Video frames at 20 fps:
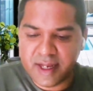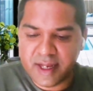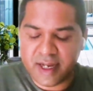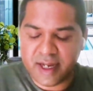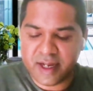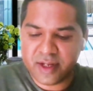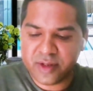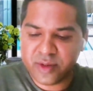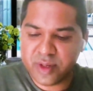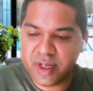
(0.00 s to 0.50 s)

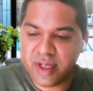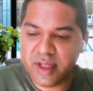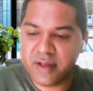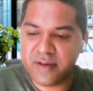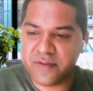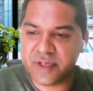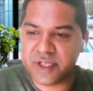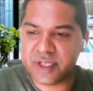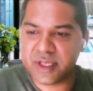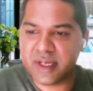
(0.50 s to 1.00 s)
Uh, today,
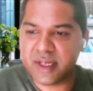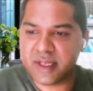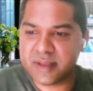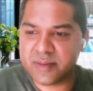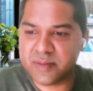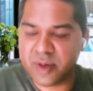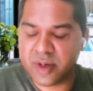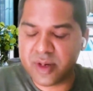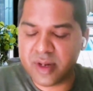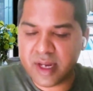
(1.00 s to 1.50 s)
the vision
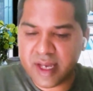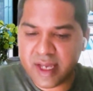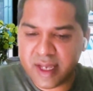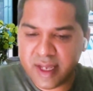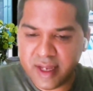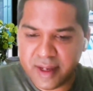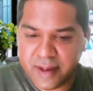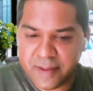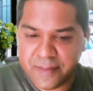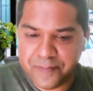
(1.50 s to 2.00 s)
is more
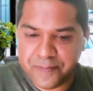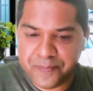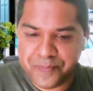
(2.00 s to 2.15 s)
like